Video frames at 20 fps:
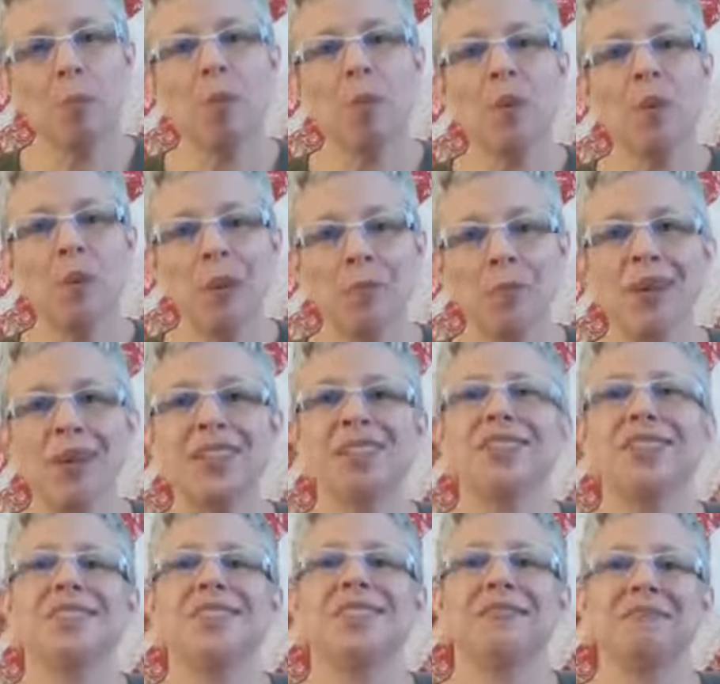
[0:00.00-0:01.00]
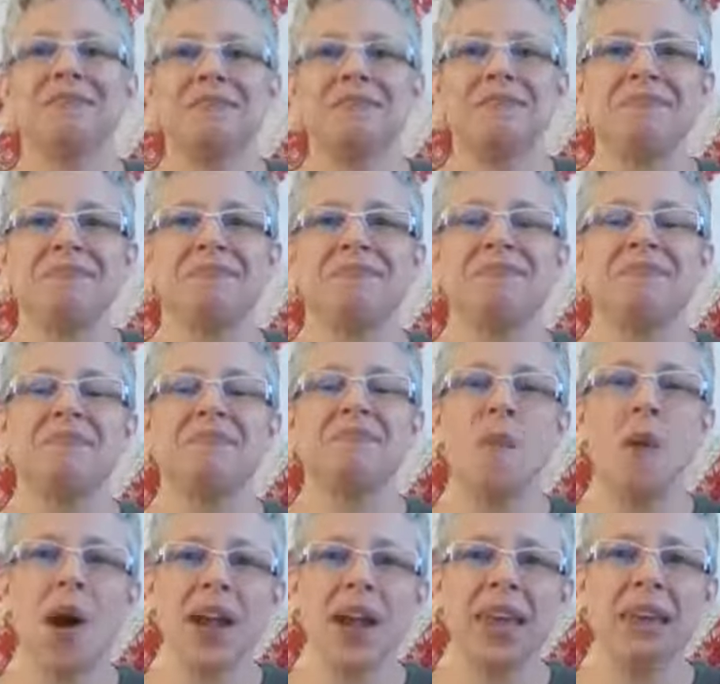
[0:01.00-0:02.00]
but we miss
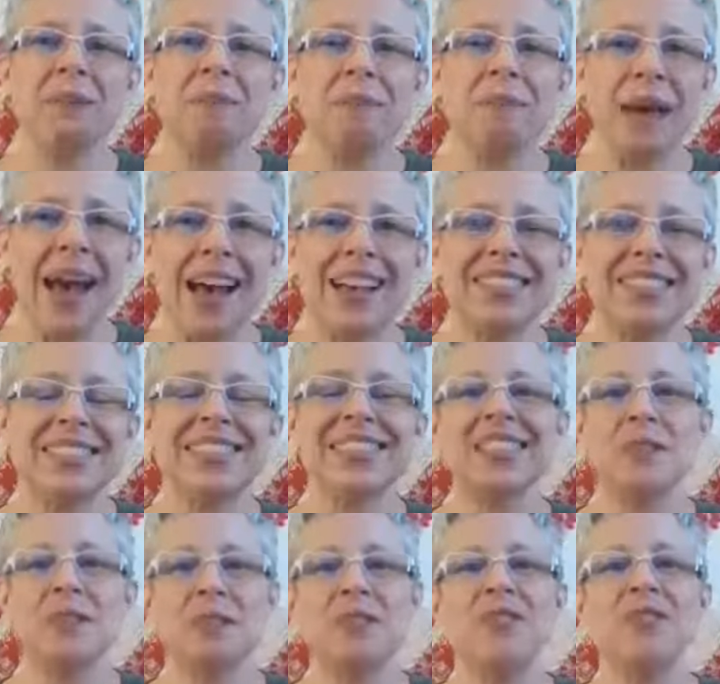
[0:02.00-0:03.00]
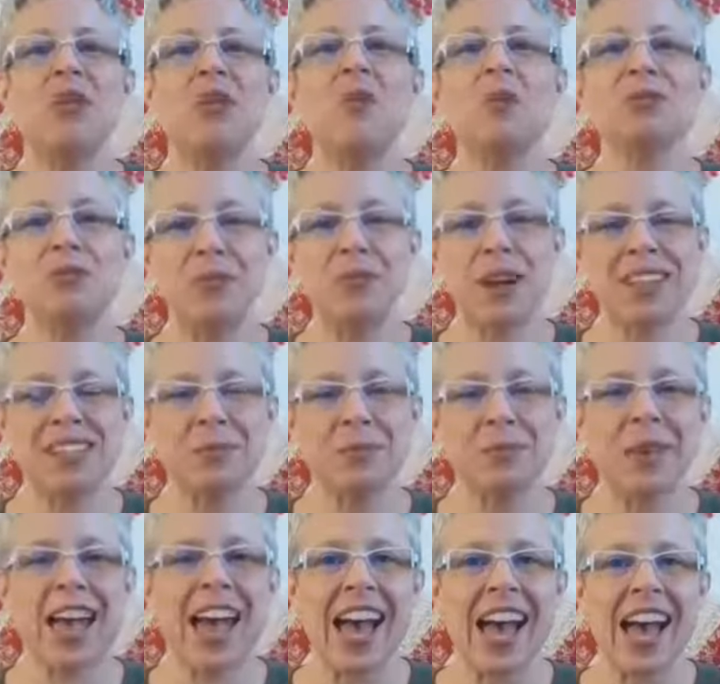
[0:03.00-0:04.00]
walking past some of the old friends
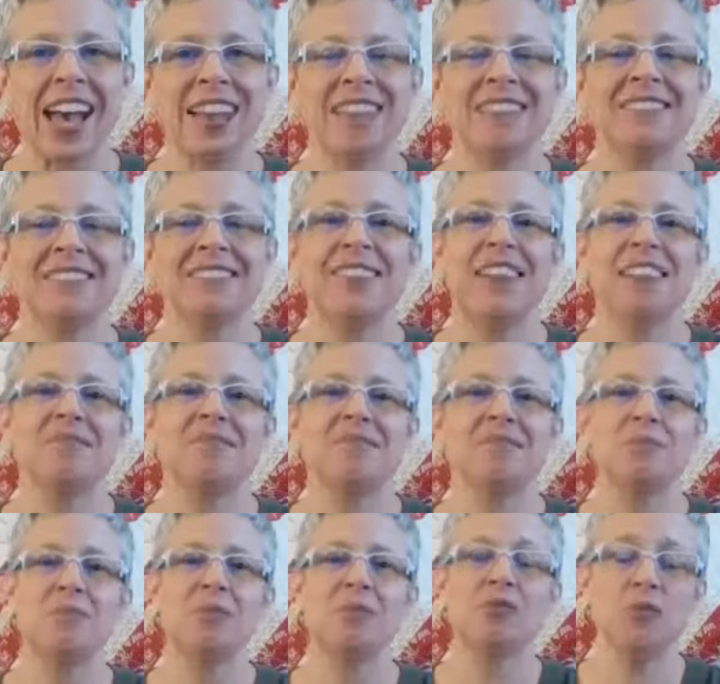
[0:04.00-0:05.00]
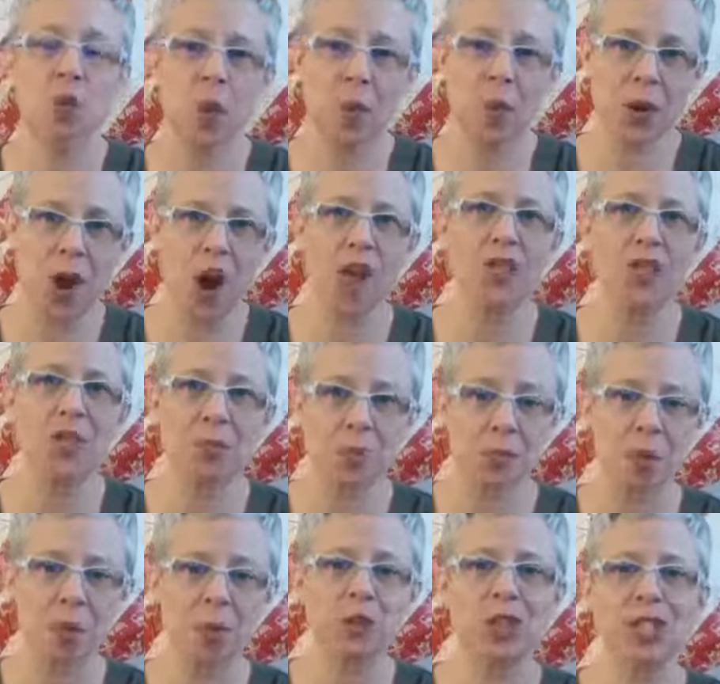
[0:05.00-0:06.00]
we had before we got the
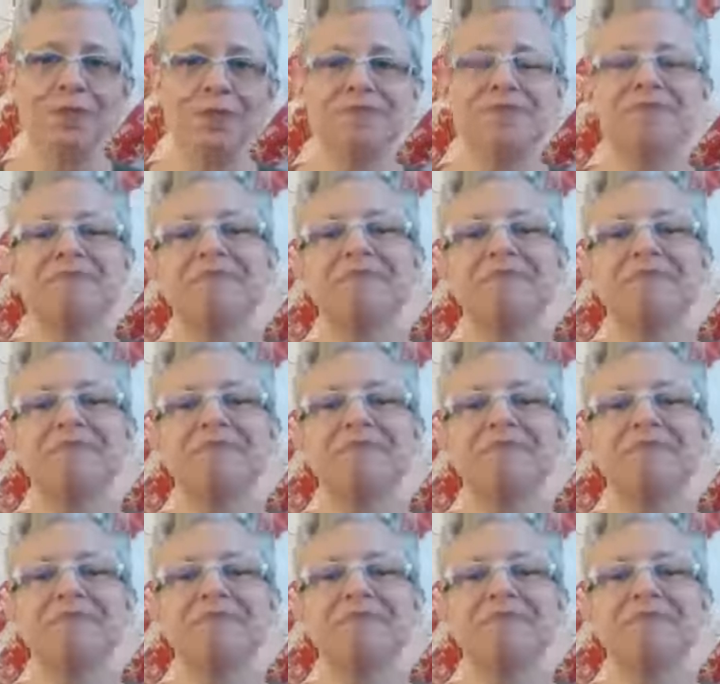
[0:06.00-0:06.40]
promotion.